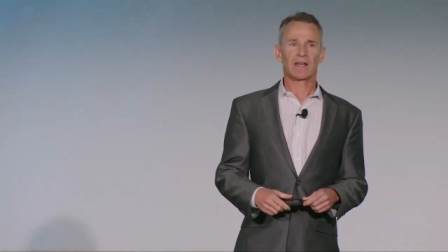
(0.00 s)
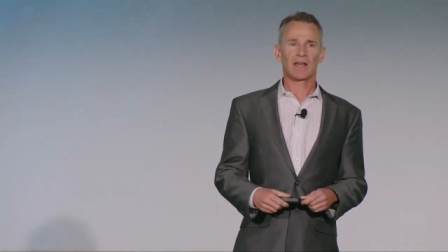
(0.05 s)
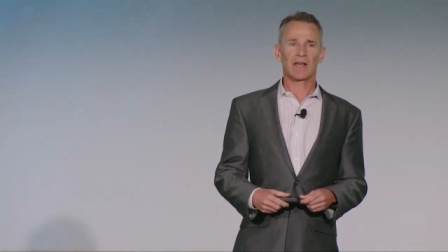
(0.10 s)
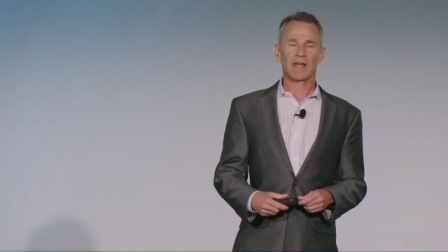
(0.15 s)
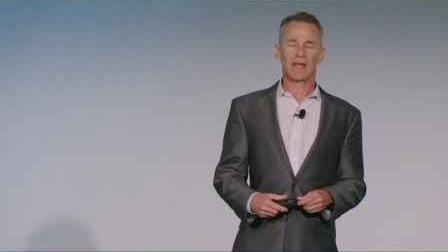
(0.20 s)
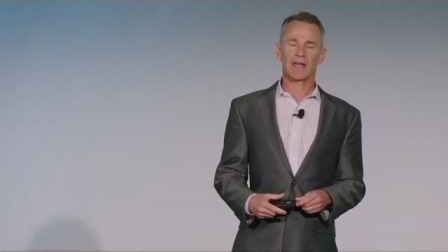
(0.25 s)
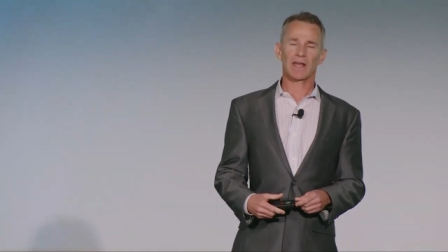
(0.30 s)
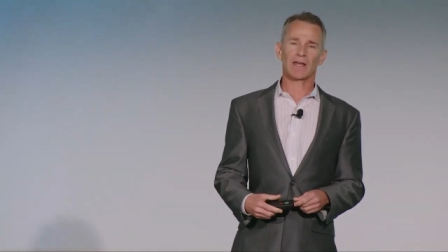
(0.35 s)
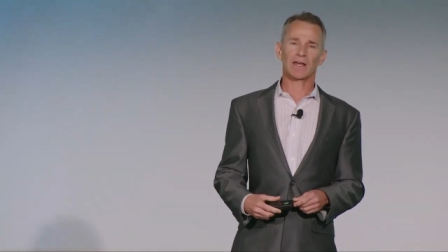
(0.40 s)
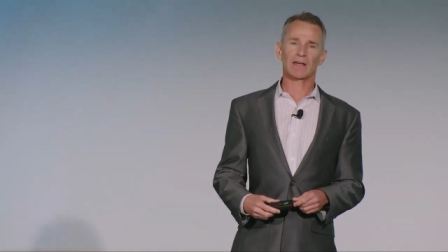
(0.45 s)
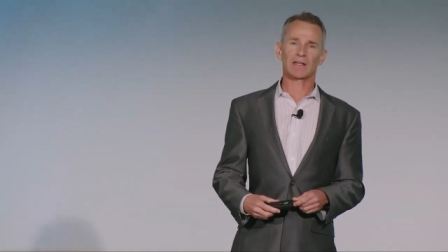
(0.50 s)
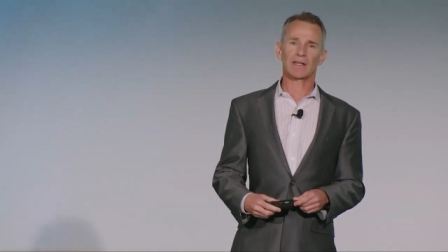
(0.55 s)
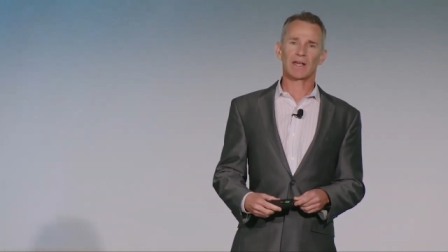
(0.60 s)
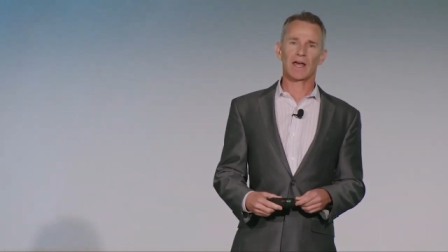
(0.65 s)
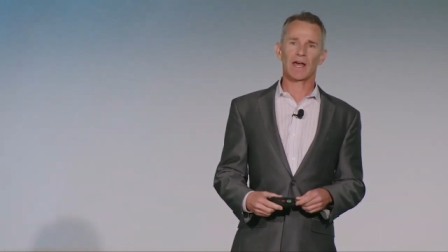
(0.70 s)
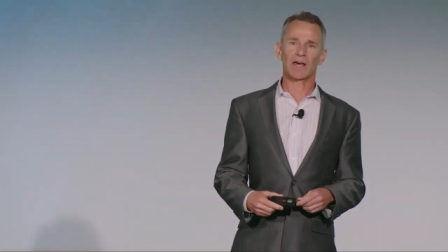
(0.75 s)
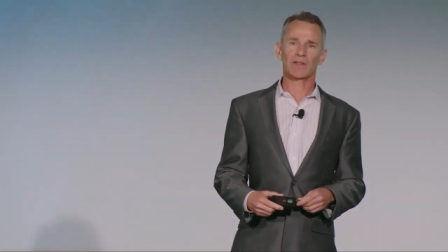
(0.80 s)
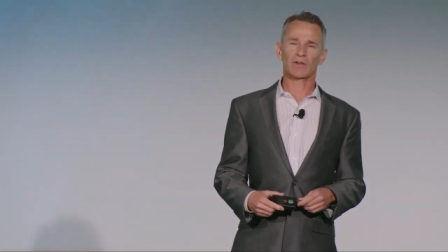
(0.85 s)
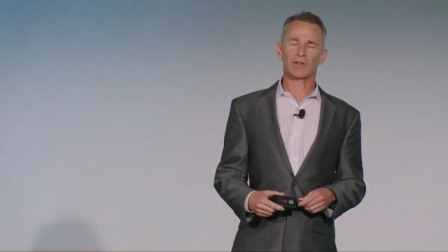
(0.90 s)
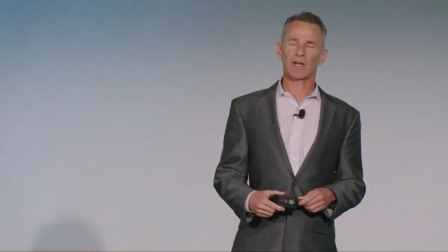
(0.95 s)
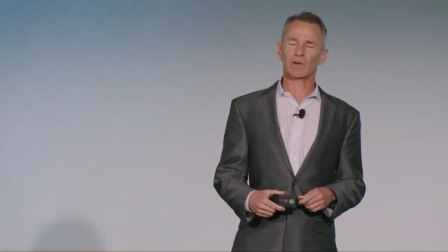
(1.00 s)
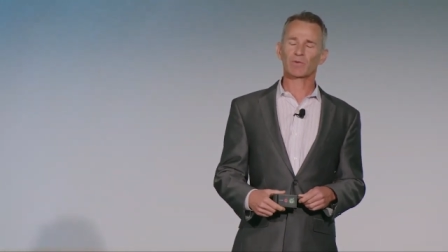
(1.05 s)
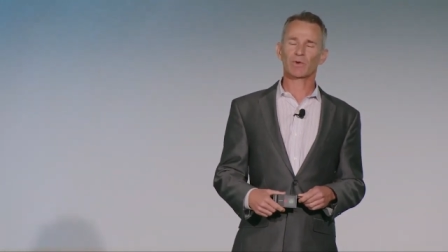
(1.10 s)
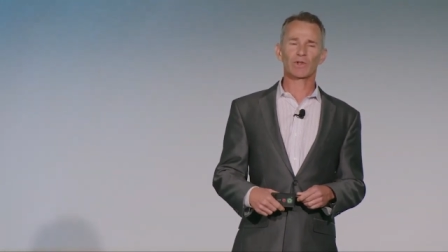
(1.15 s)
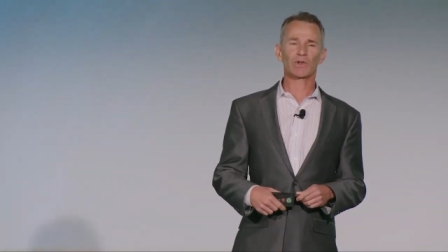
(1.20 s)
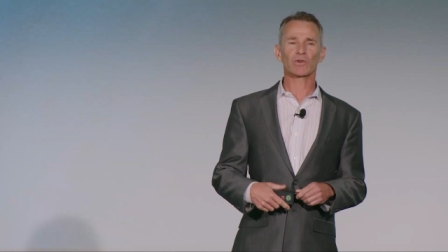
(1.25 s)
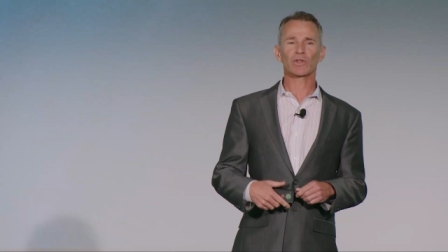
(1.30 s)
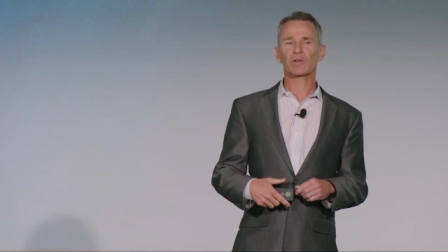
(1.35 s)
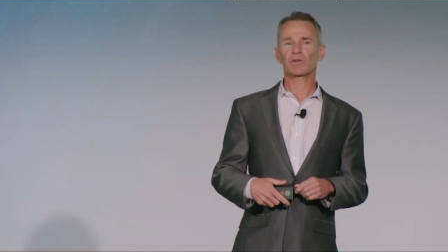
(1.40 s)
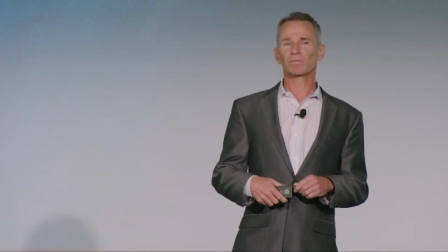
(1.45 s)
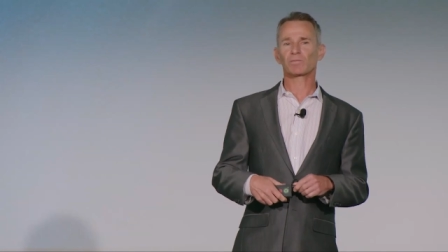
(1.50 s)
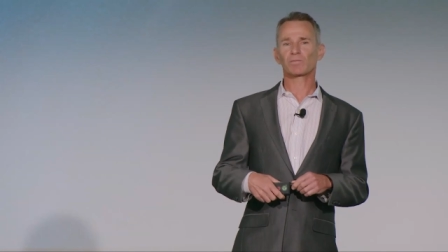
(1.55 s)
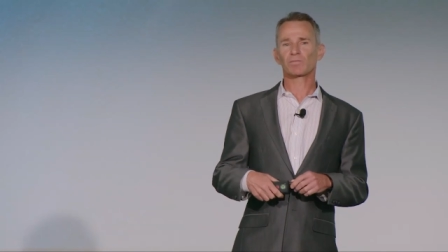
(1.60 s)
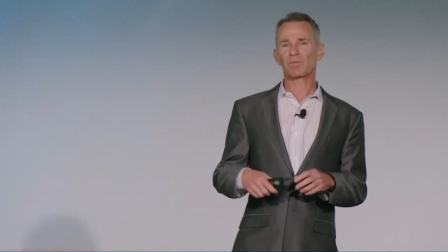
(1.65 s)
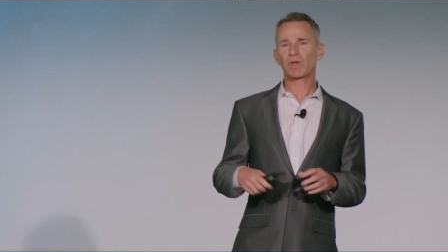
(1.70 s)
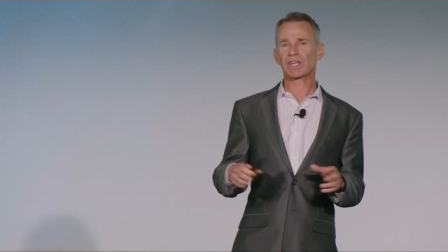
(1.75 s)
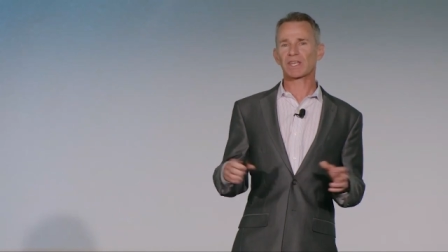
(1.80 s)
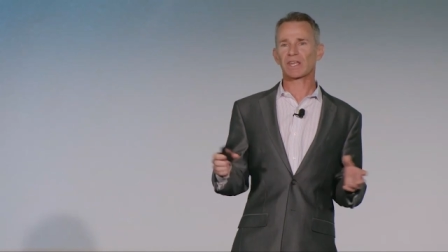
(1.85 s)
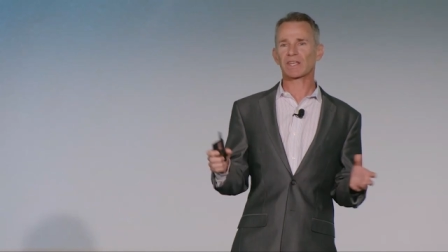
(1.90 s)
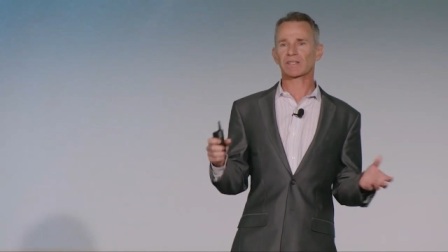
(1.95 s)
And they're like, well, you're only
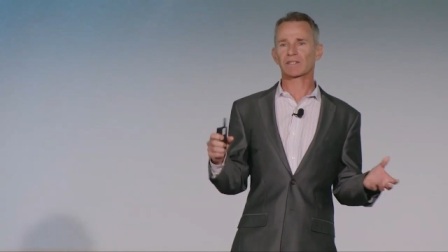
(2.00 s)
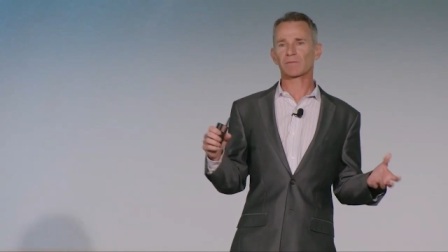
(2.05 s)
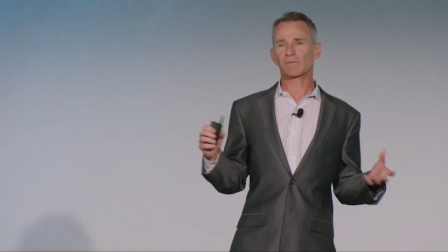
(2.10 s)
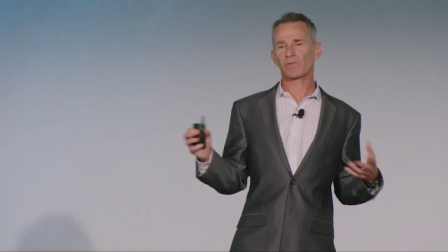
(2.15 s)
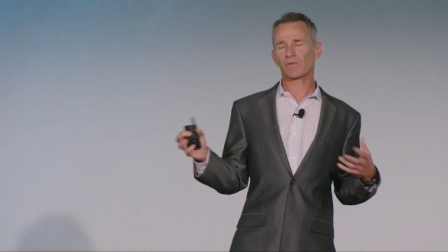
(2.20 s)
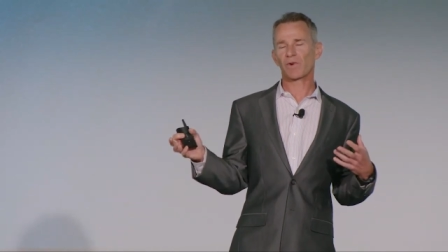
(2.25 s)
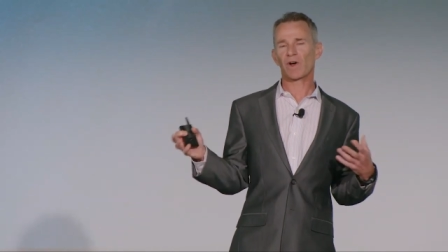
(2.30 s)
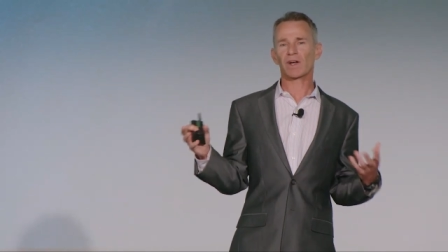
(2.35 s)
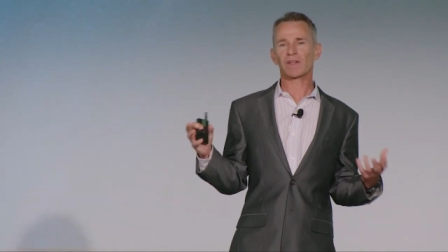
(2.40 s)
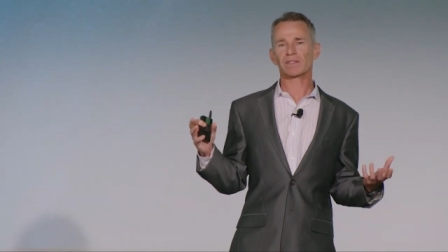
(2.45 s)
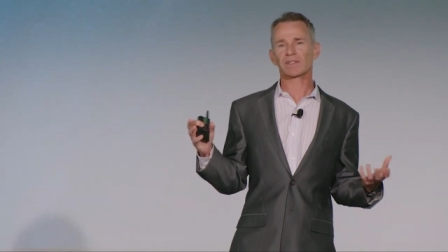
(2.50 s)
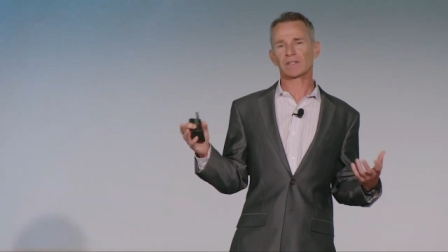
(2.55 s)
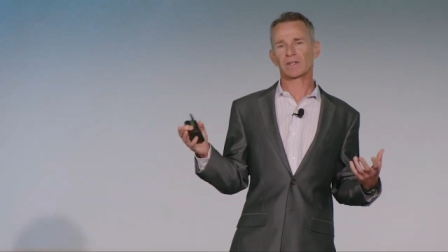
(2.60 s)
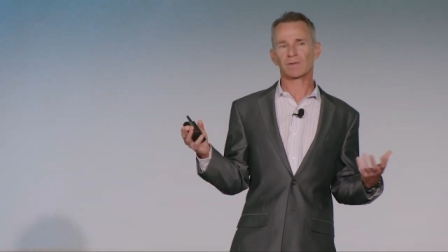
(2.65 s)
picking some funds.